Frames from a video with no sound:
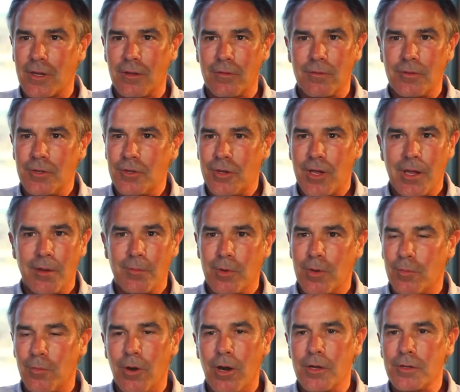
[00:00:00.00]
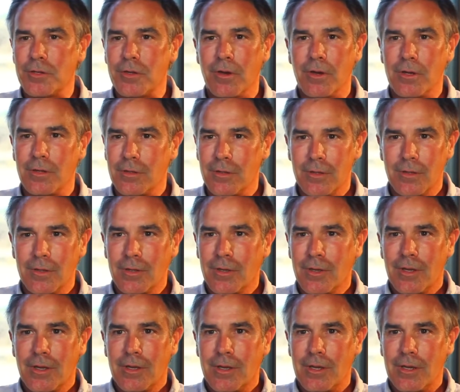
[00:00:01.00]
and you can't put a price on it.
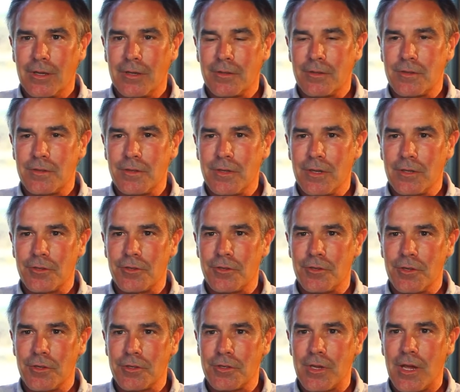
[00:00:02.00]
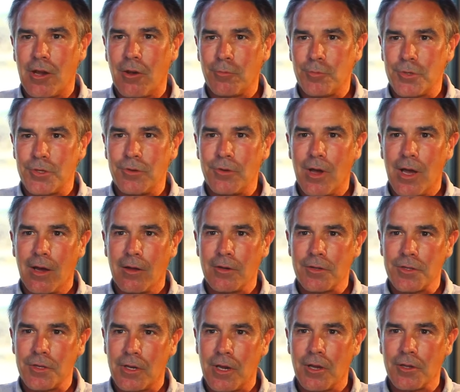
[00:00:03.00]
It's, it's just helps you out
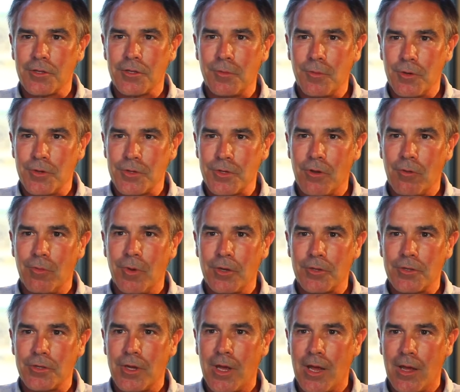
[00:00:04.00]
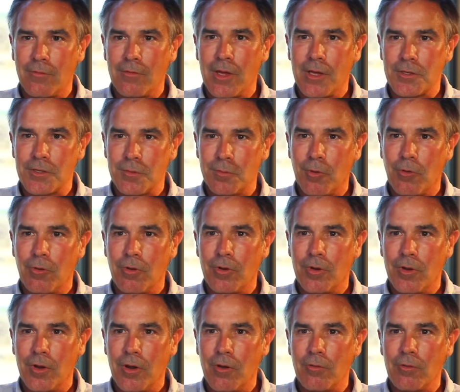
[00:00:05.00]
as a customer so much to have that support
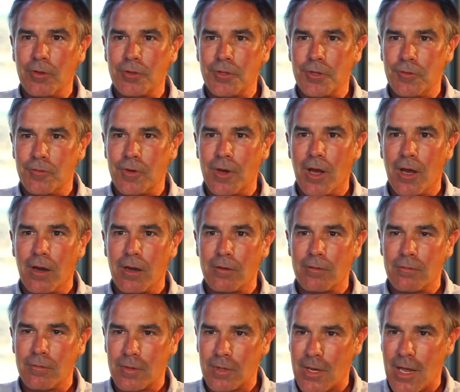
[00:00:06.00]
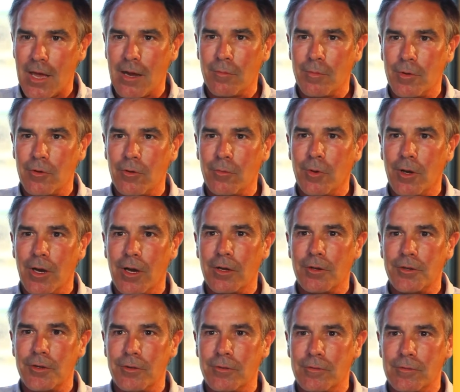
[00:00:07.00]
and know that you've got Caterpillar behind
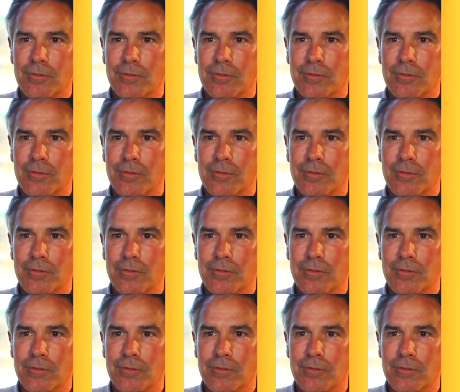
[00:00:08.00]
you.